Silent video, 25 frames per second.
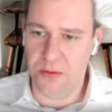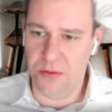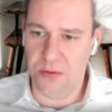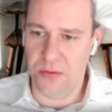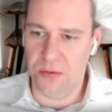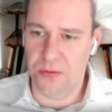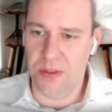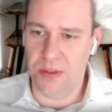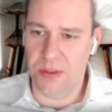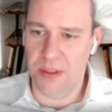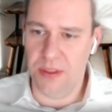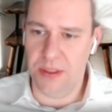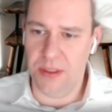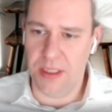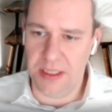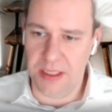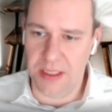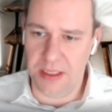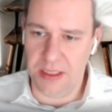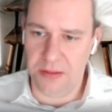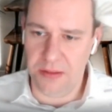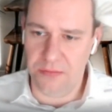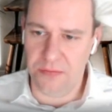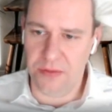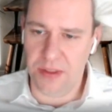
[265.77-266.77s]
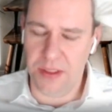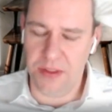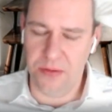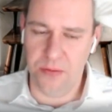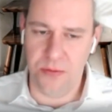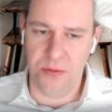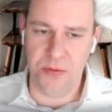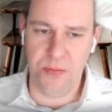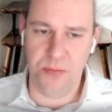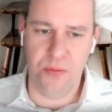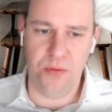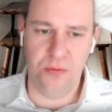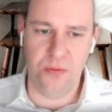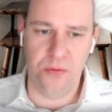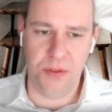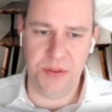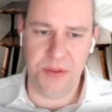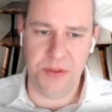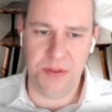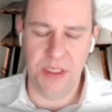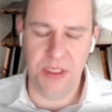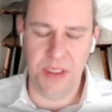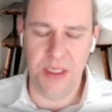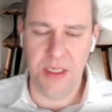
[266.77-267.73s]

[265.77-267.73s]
to identify those pools.